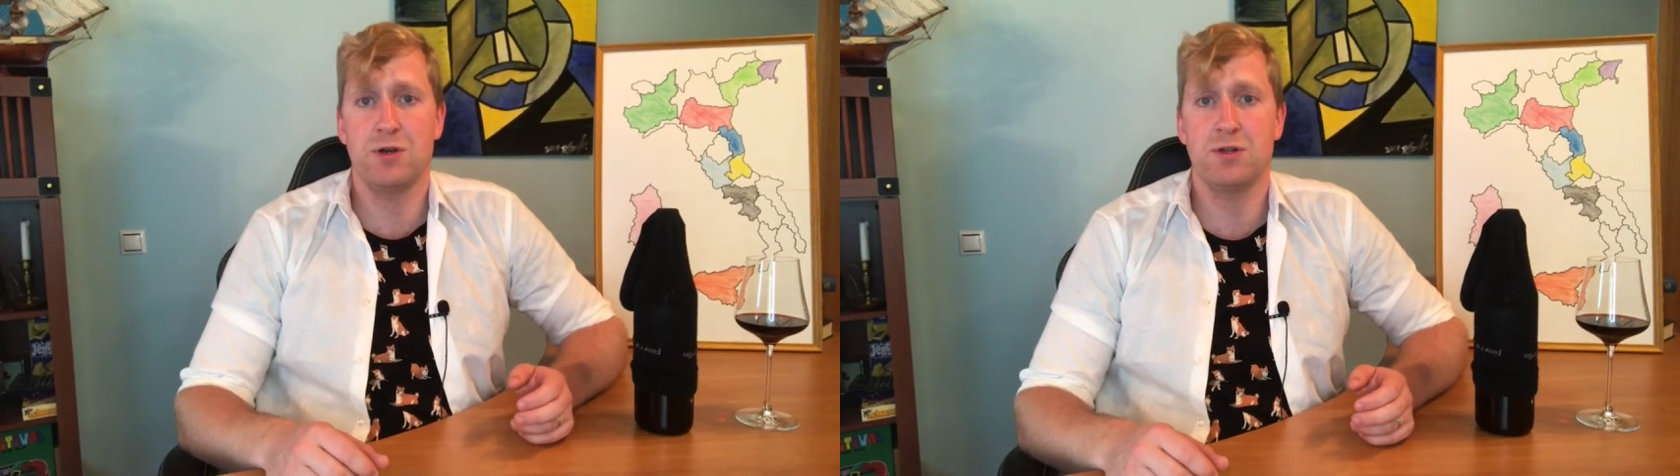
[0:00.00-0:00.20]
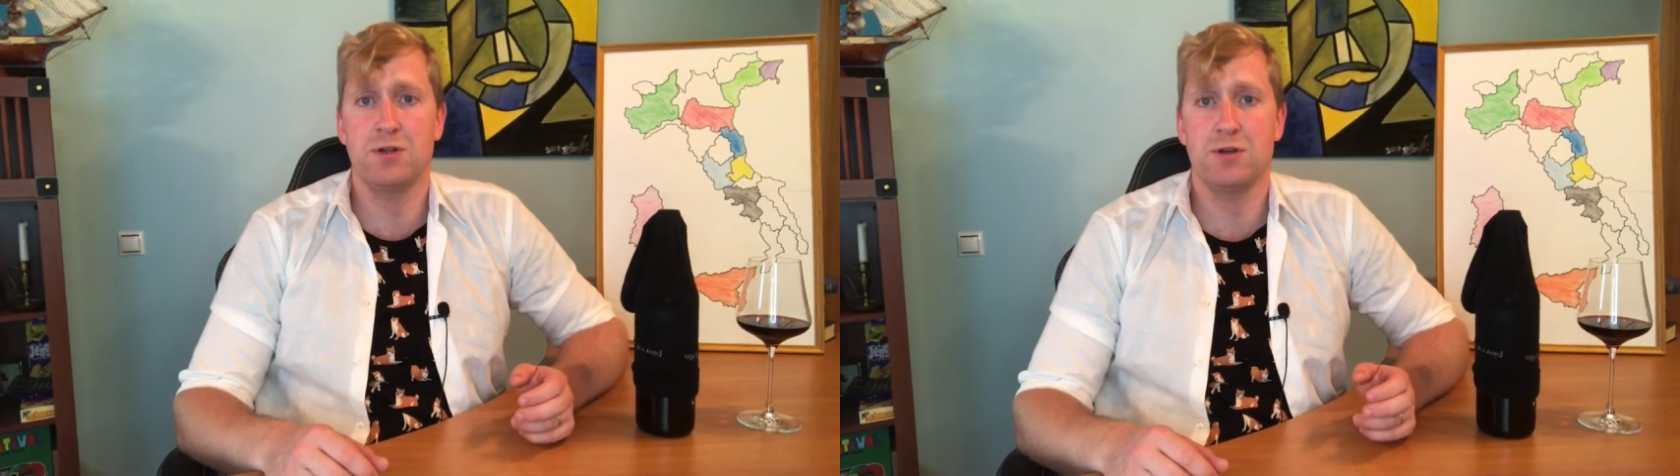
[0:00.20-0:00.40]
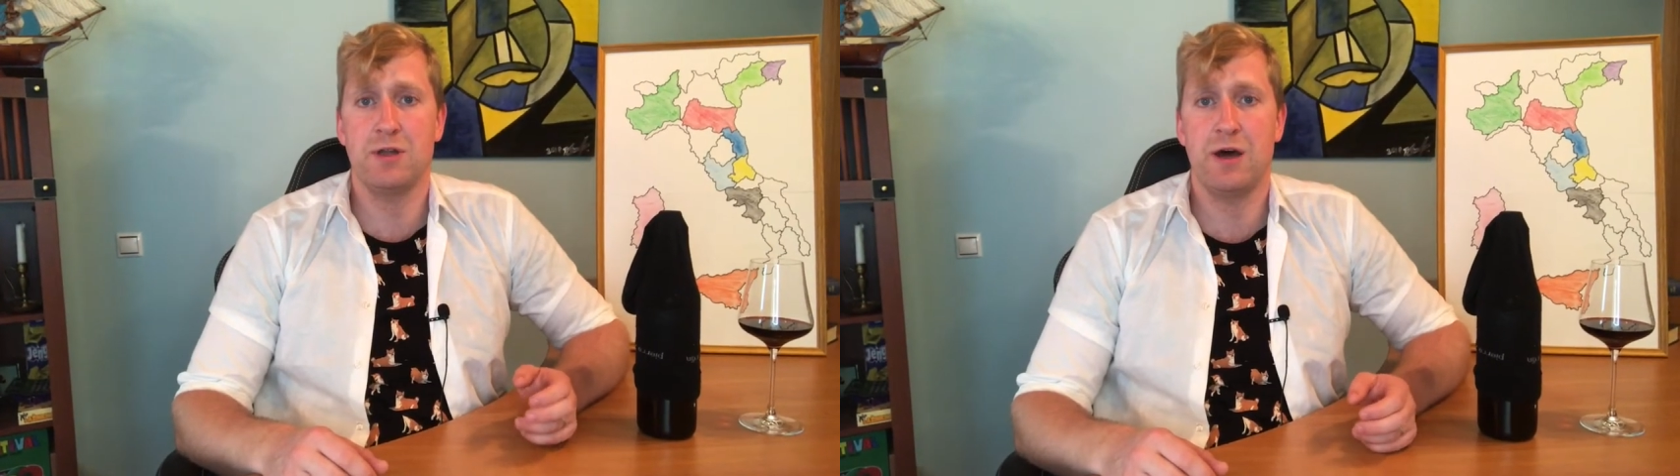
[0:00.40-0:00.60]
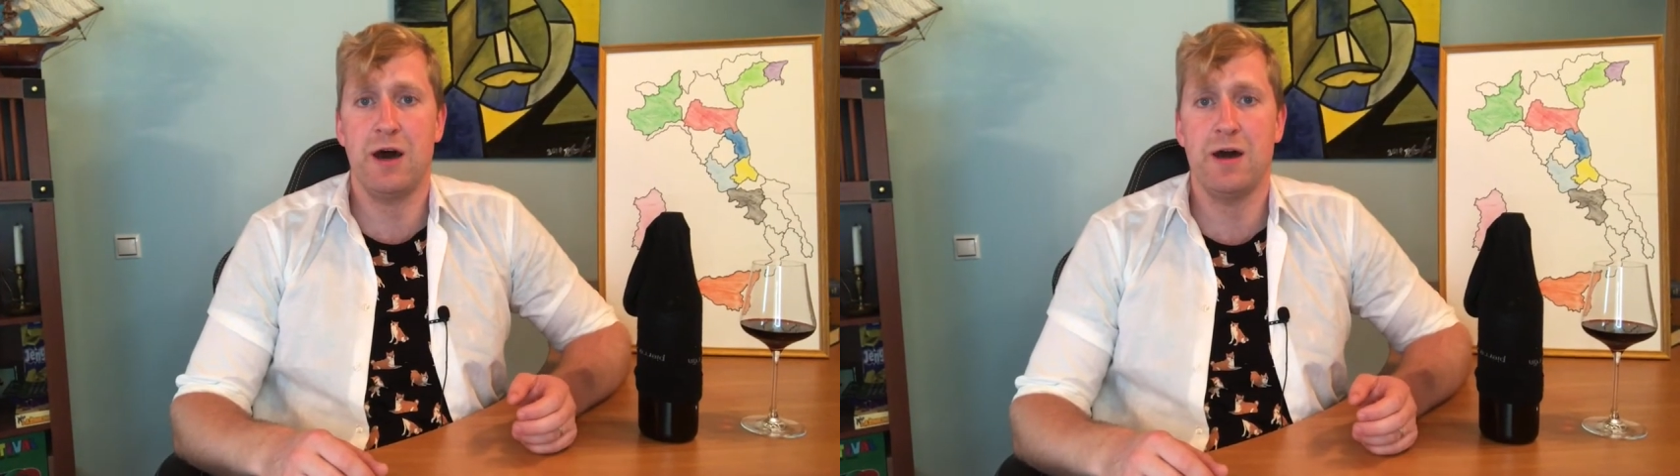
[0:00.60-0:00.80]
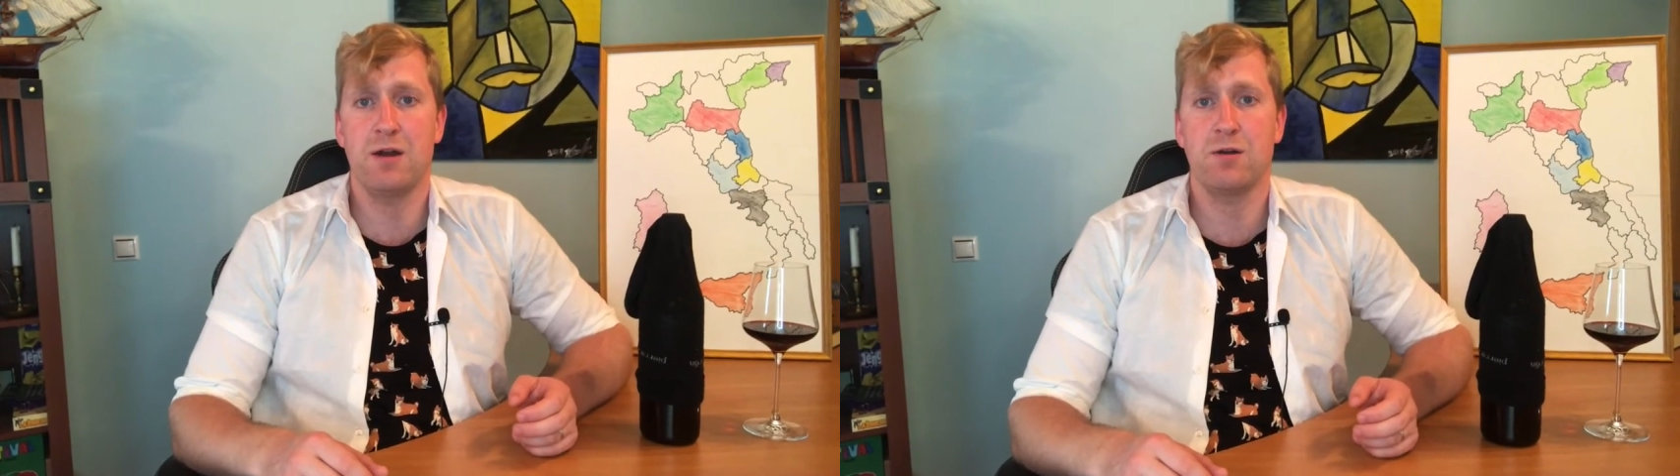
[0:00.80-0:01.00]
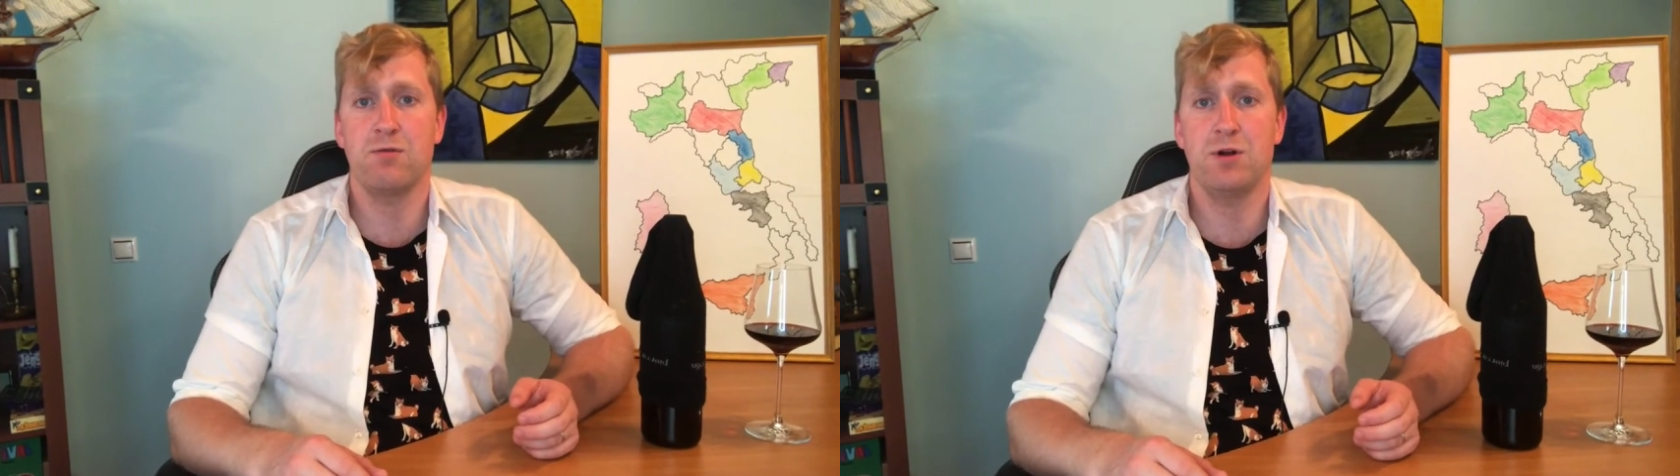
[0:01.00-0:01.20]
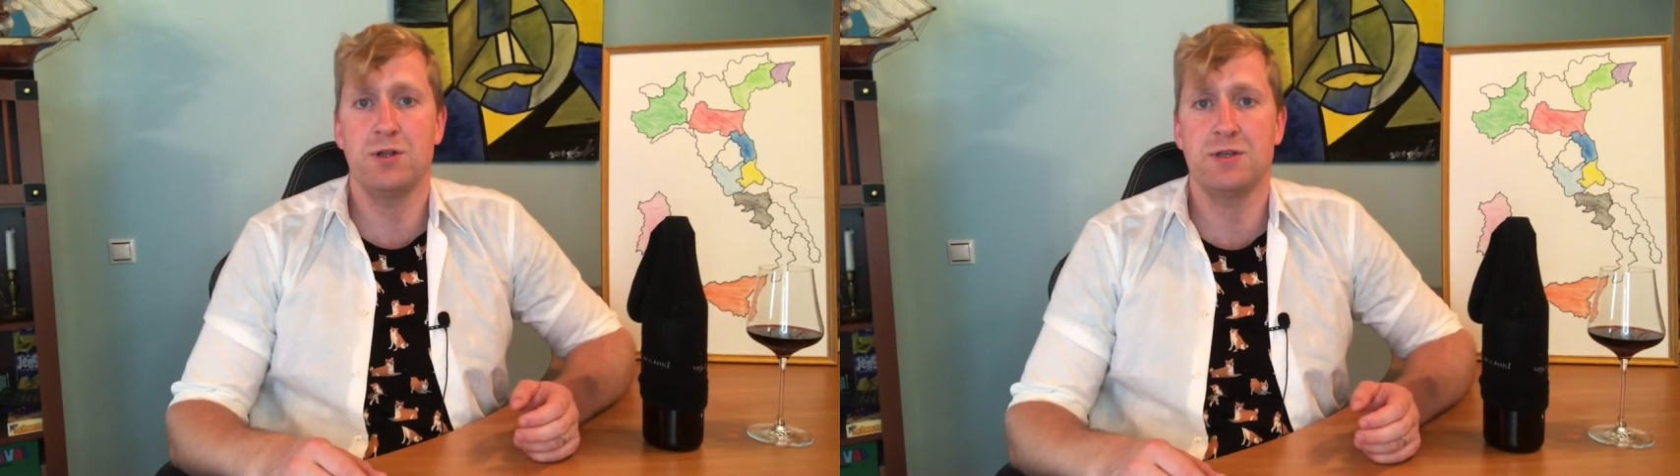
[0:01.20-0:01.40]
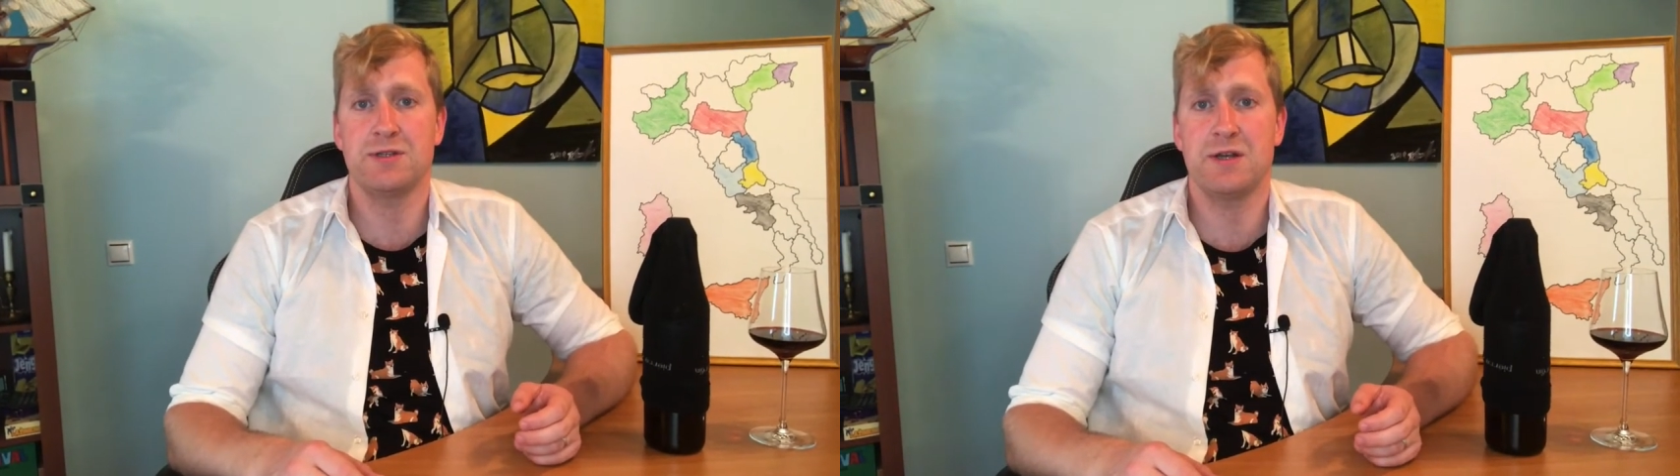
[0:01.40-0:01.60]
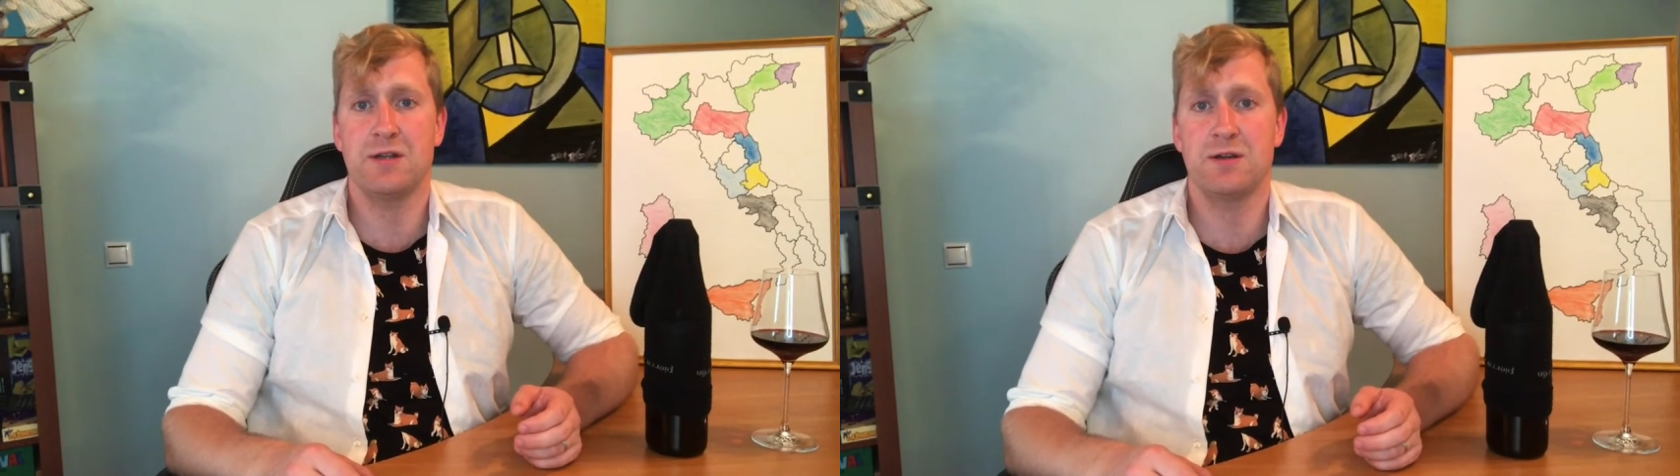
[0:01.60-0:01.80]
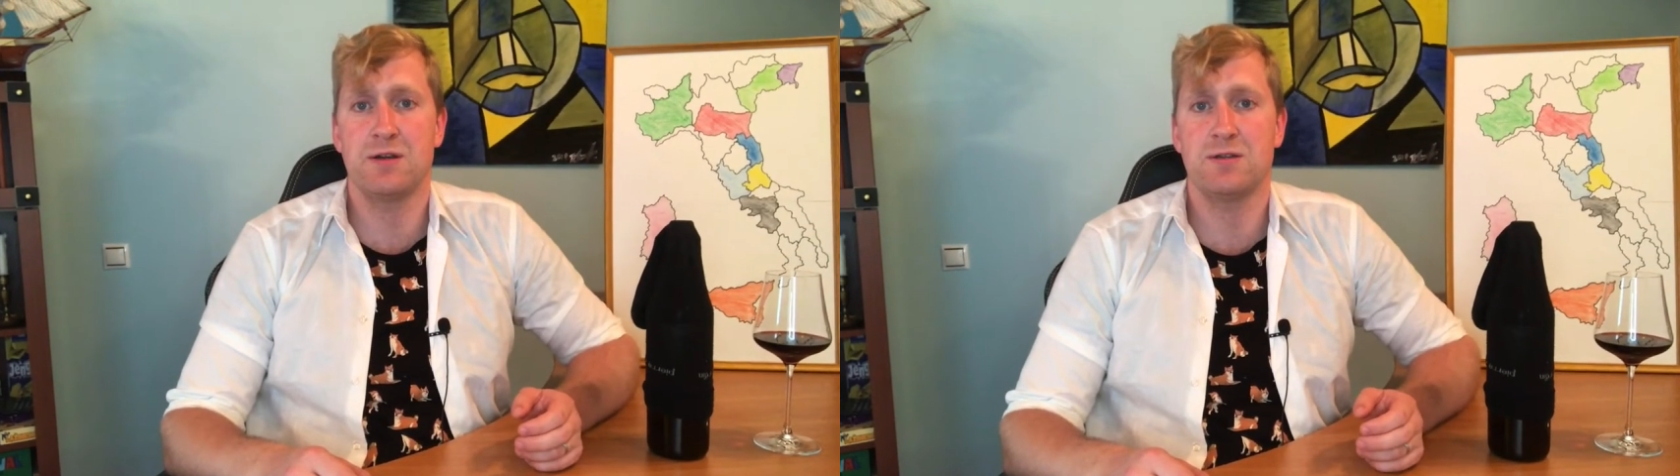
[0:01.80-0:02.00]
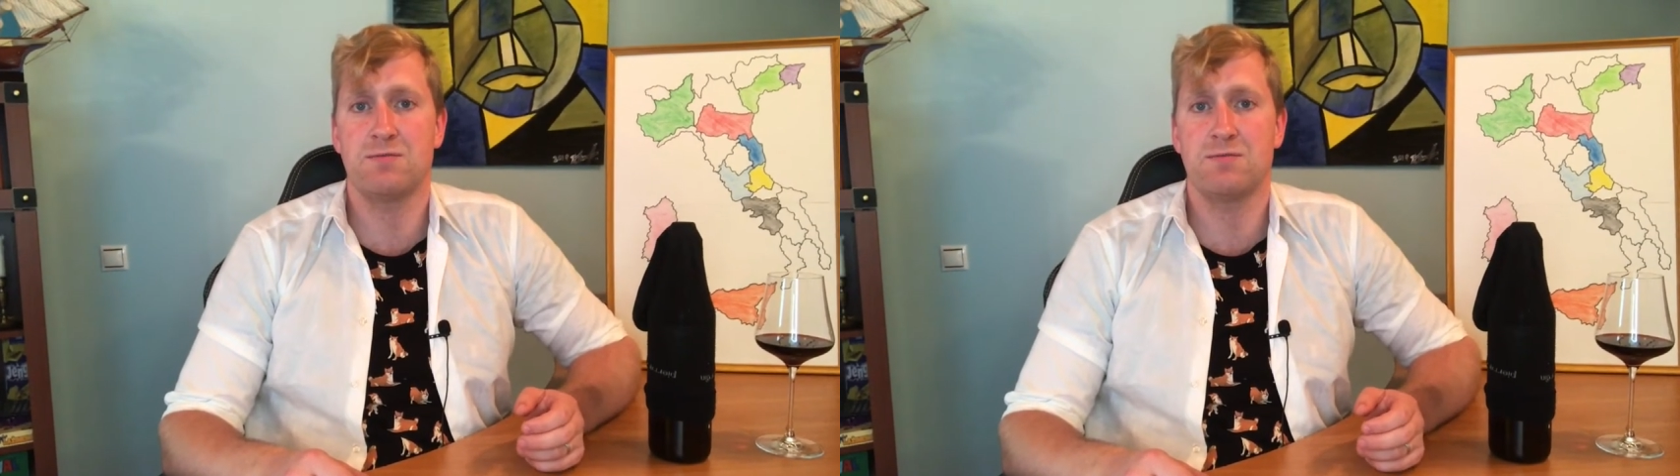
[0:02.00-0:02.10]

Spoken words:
under the higher quality standard